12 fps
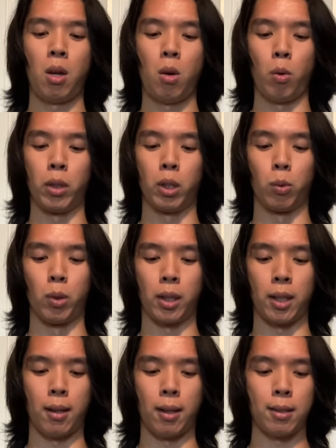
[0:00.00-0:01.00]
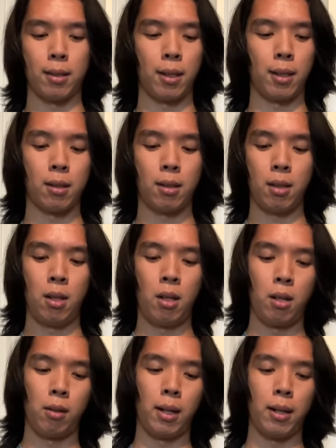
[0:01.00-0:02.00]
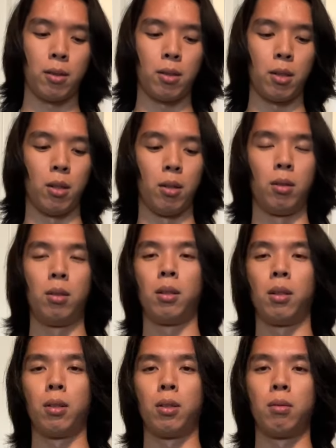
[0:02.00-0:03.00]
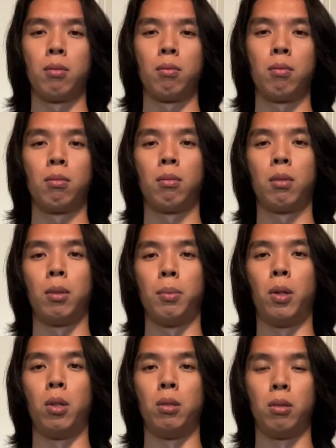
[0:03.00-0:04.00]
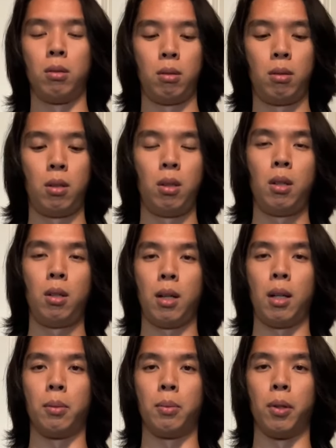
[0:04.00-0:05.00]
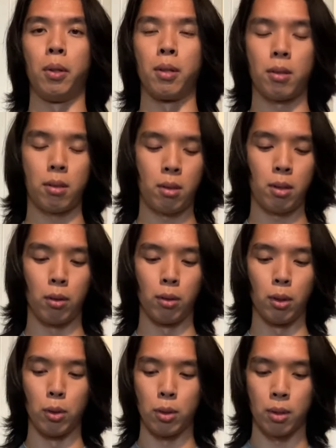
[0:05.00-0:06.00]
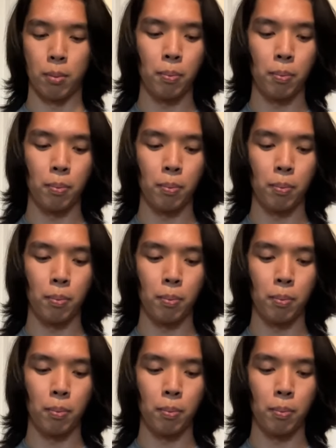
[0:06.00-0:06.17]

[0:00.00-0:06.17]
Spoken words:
when you're working on these slings, right? So pull, and you pull this to loosen.